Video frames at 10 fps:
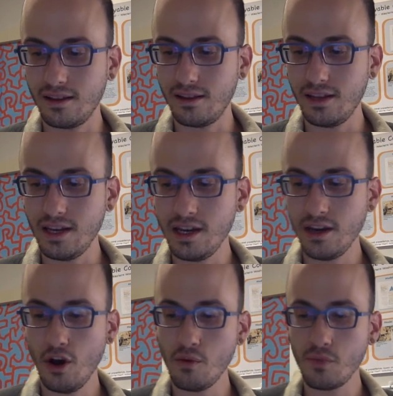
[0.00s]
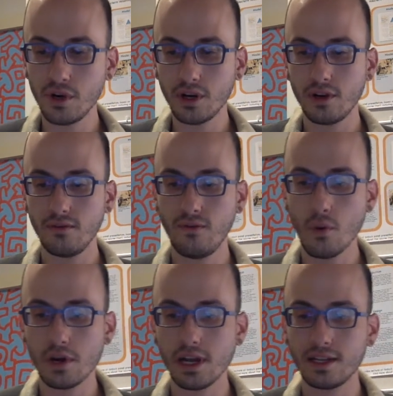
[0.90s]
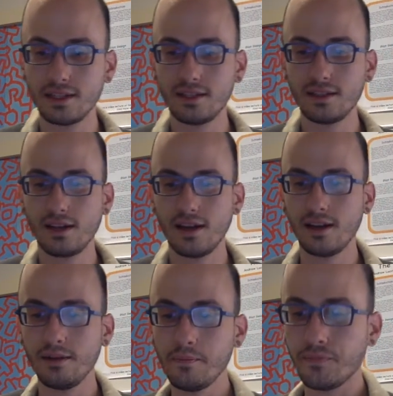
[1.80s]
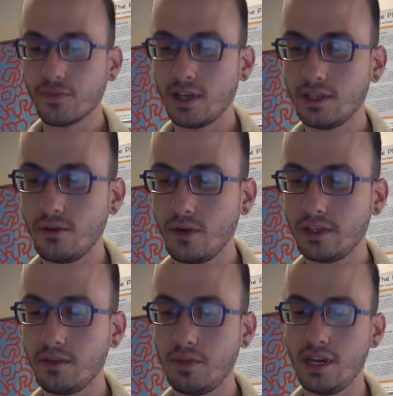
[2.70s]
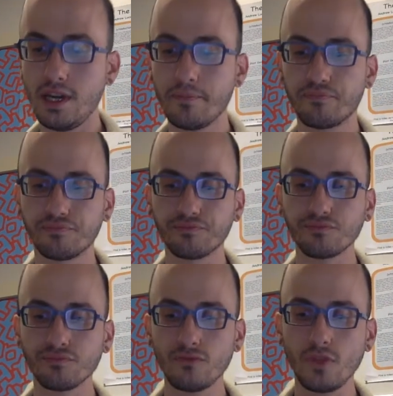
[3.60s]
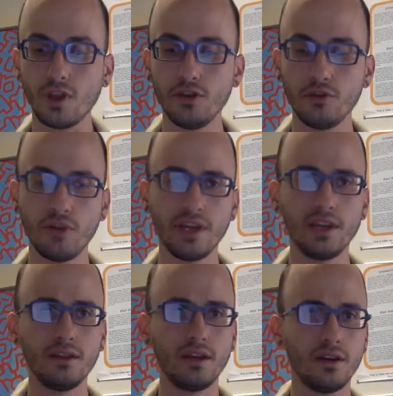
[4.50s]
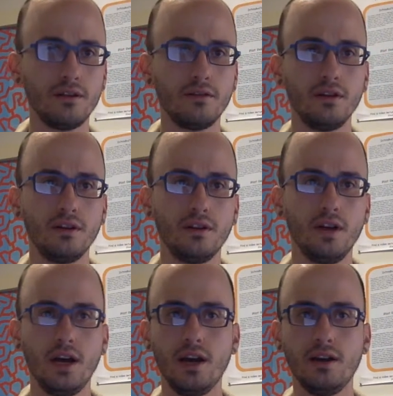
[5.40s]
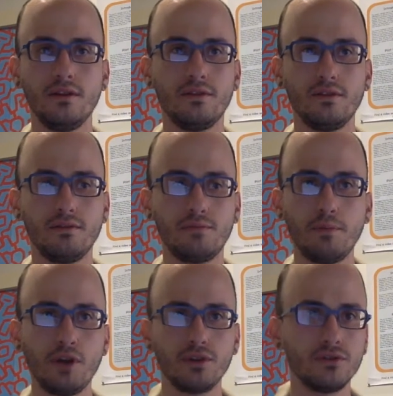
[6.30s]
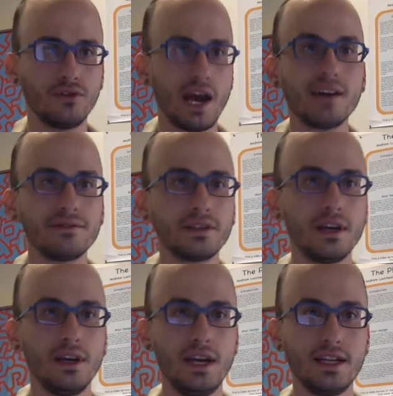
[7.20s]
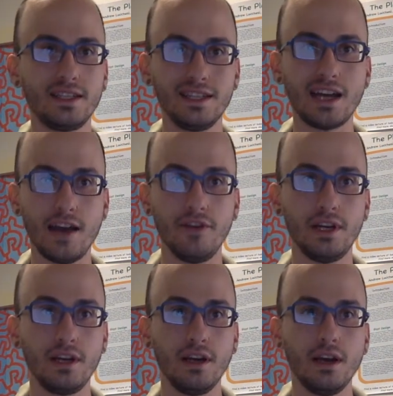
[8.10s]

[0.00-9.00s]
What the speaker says: The homework for next time is going to be to bring in their proposal draft in its entirety.